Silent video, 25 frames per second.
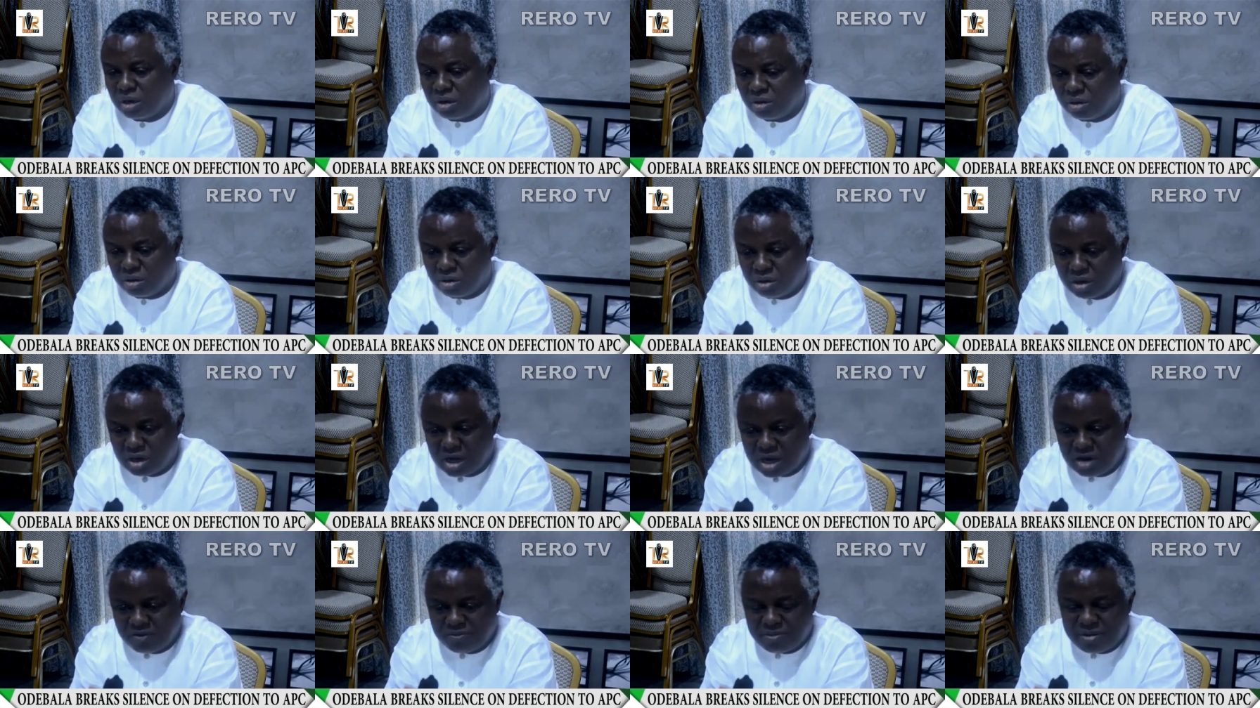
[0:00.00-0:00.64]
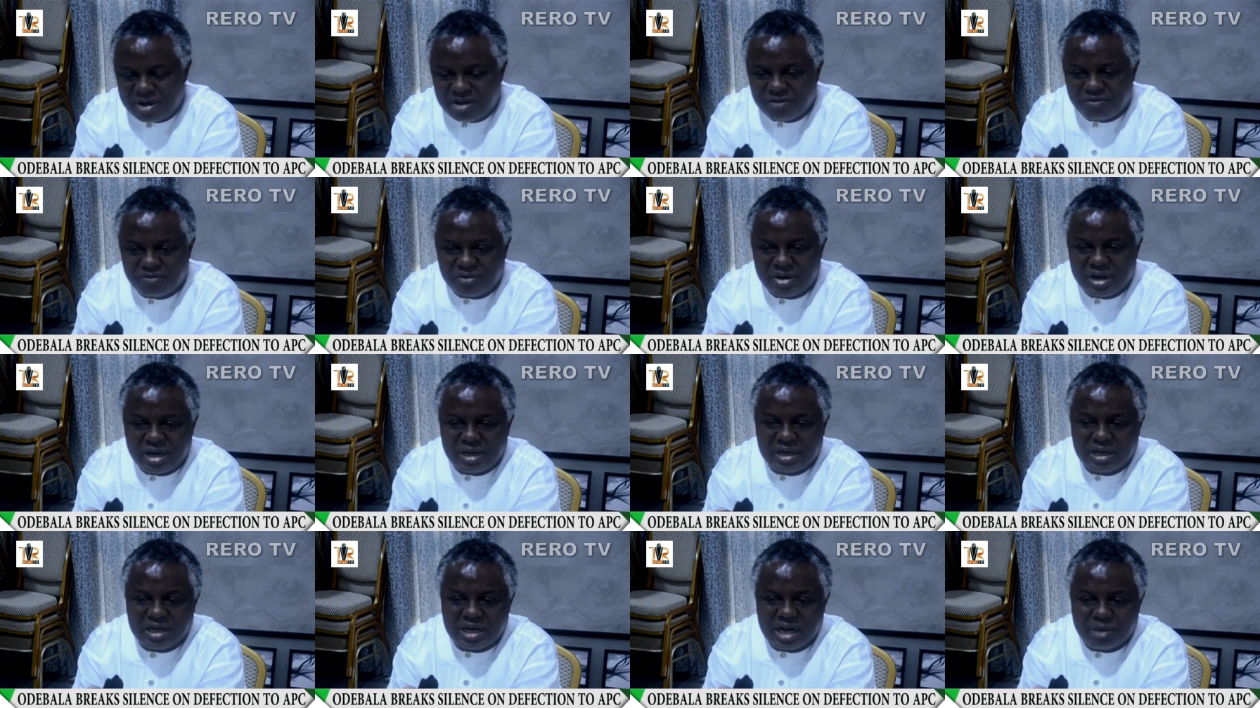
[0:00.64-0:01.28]
Another of my
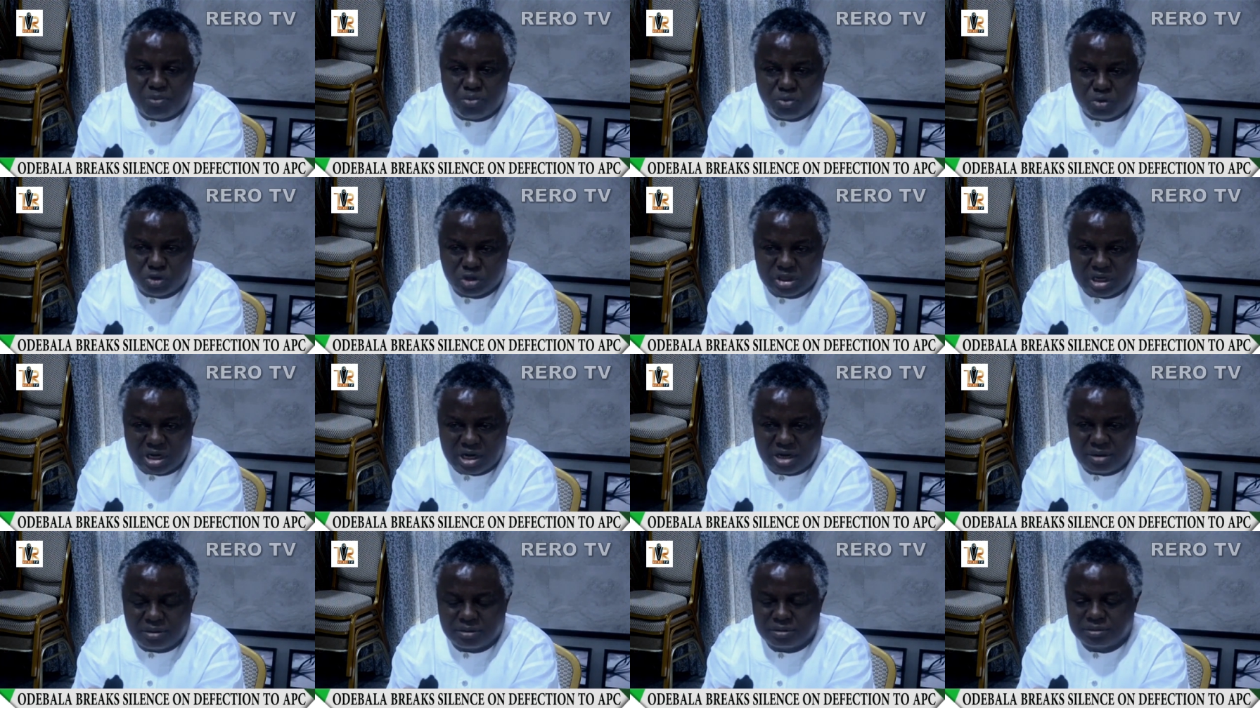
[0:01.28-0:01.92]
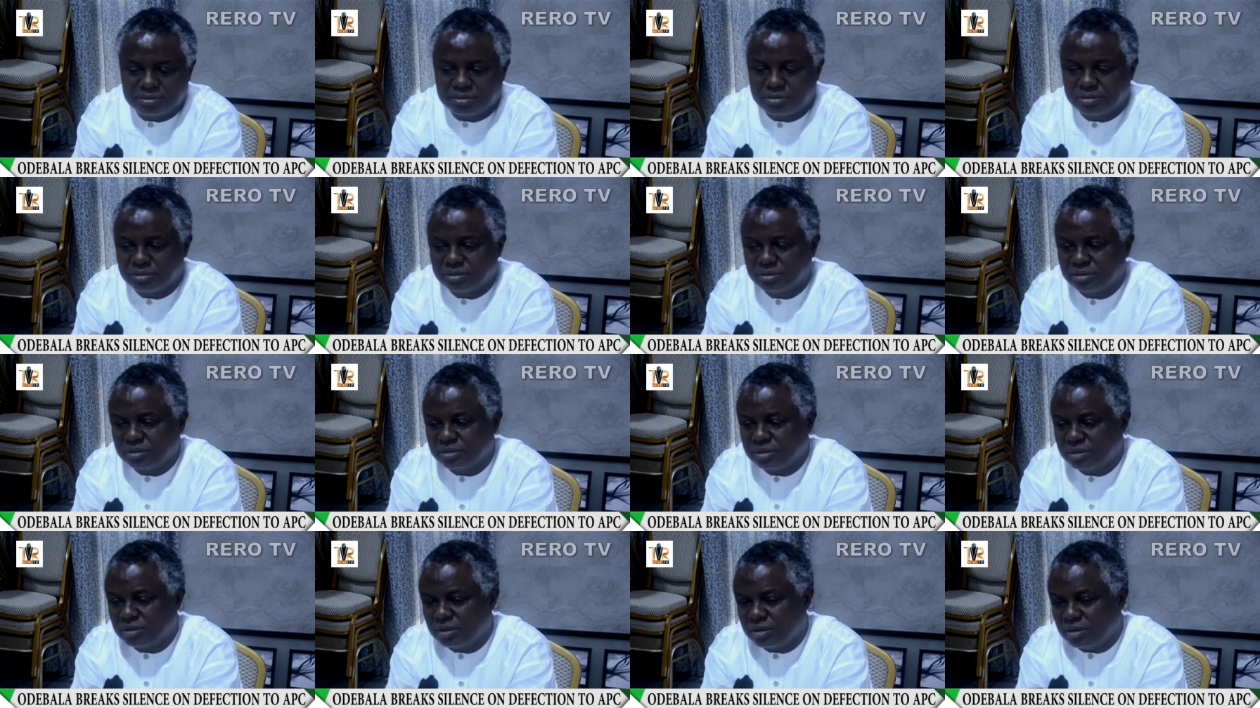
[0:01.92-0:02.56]
friend in Abuja,
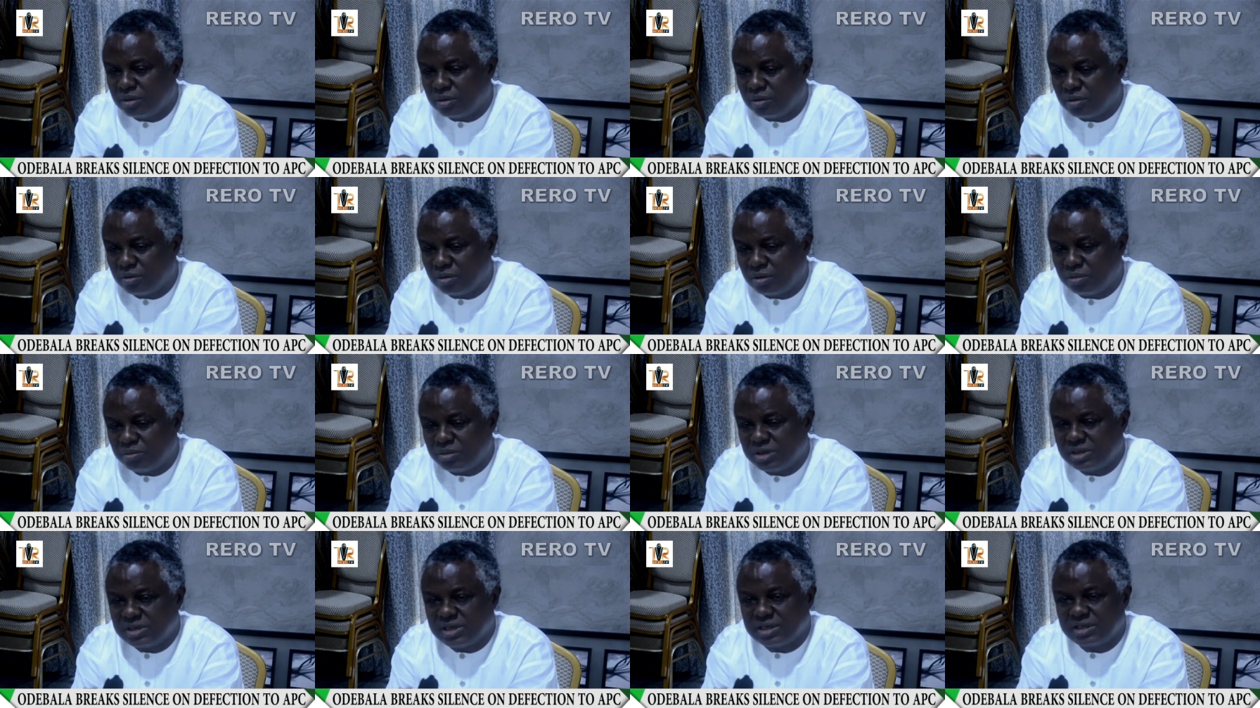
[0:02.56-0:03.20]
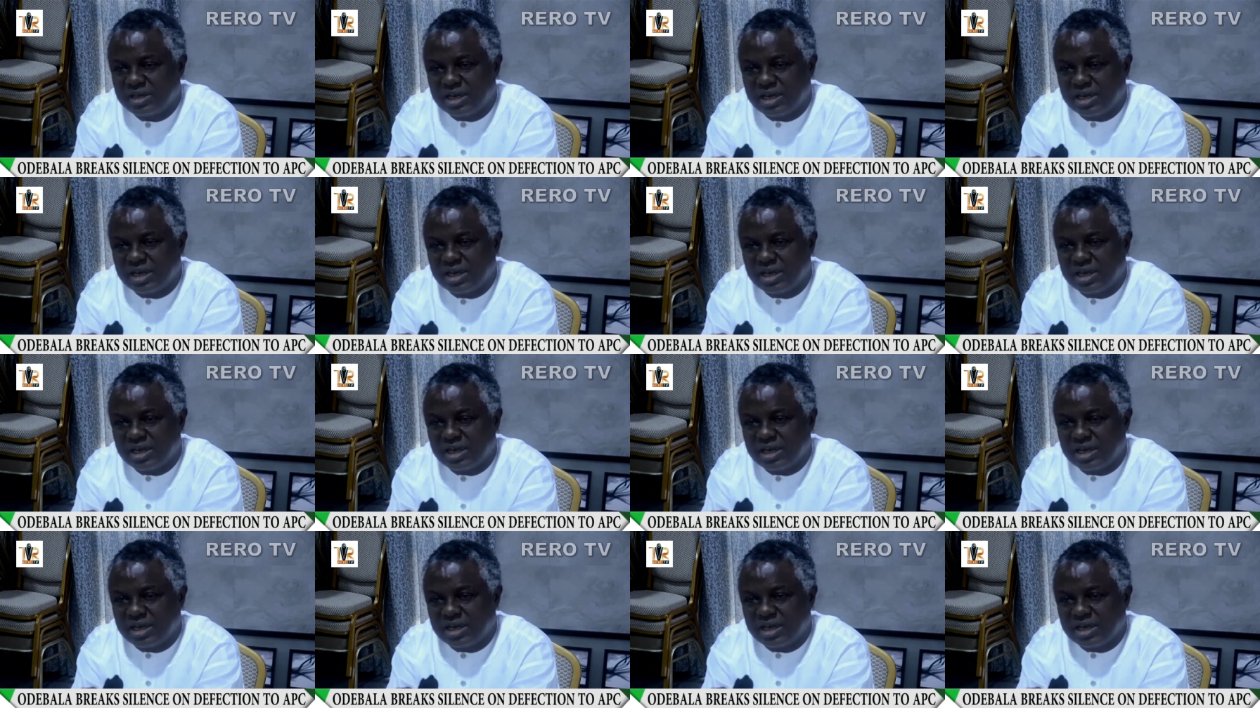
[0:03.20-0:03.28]
one Mr.